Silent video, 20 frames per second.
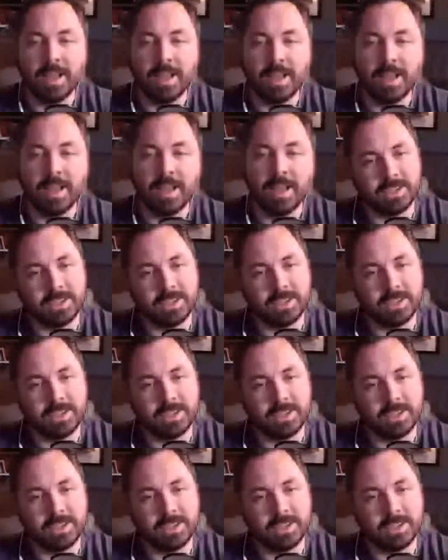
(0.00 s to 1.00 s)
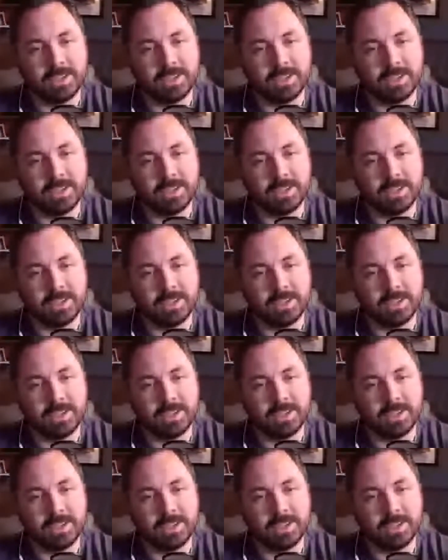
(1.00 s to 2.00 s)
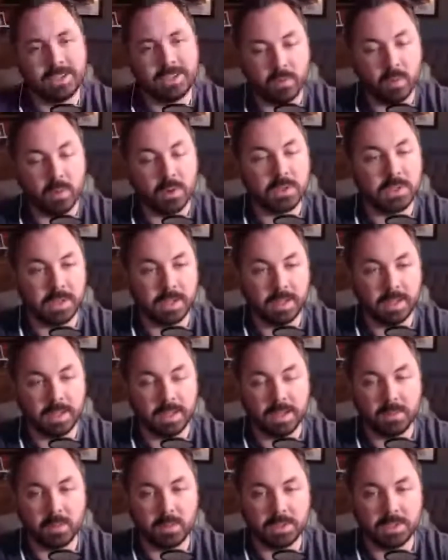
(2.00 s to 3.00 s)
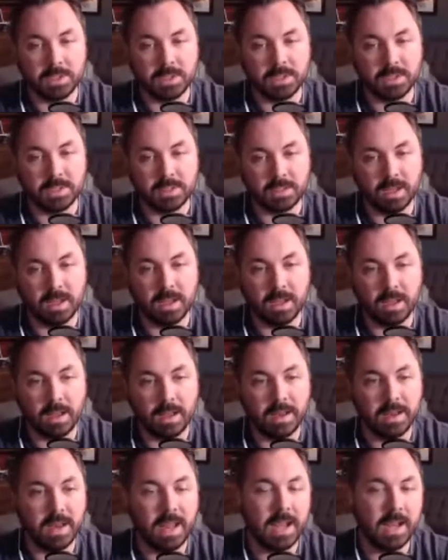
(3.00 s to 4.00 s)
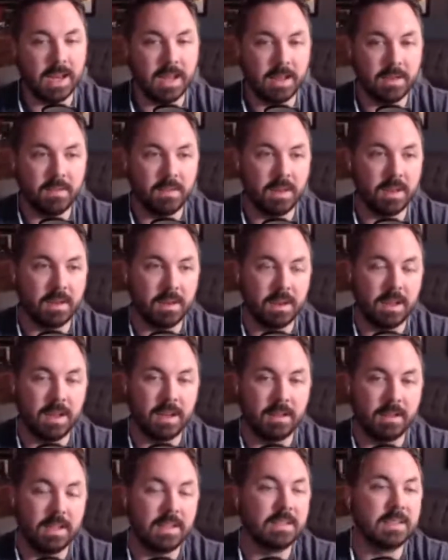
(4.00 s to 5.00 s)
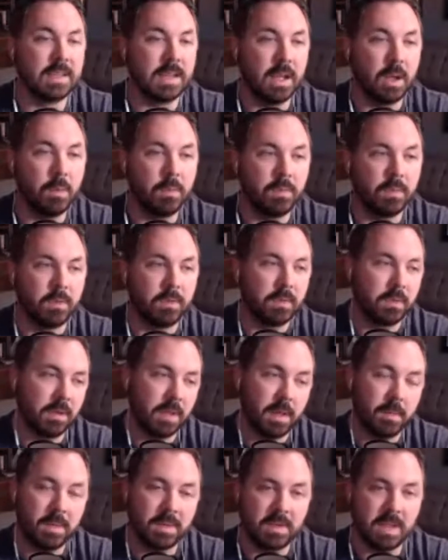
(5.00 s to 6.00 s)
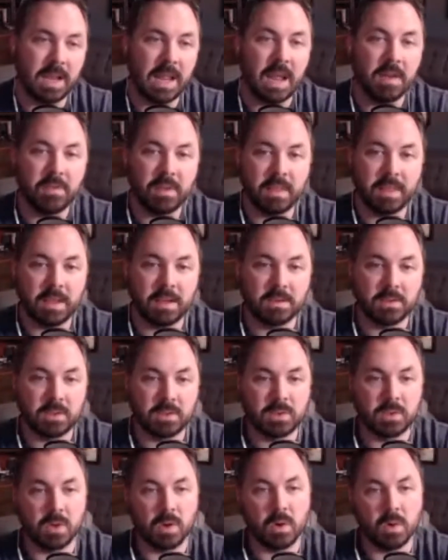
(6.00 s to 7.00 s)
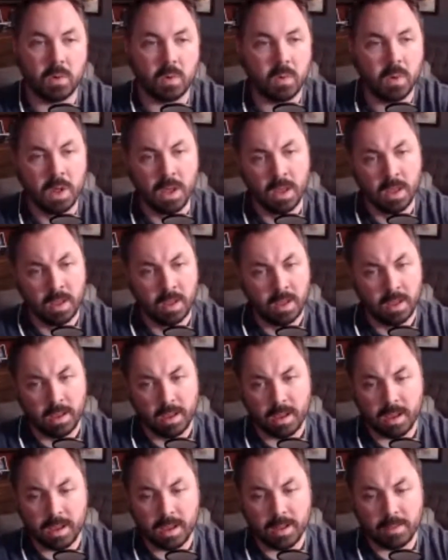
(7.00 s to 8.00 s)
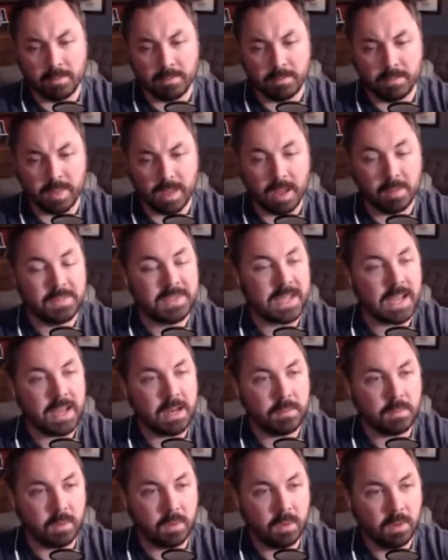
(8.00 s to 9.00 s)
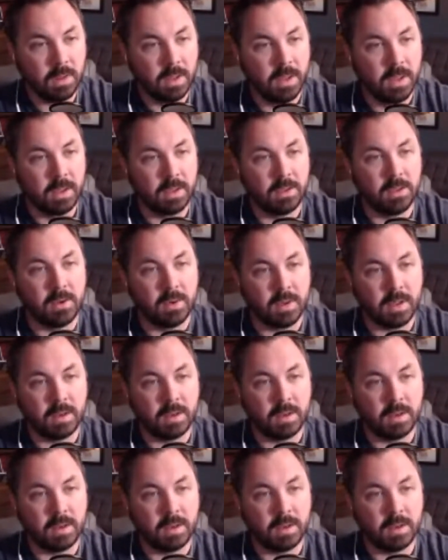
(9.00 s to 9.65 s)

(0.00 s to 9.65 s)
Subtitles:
Apparently just how things are now, unfortunately, which is a negative, and it isn't helpful for them, is that everything's so obtainable. You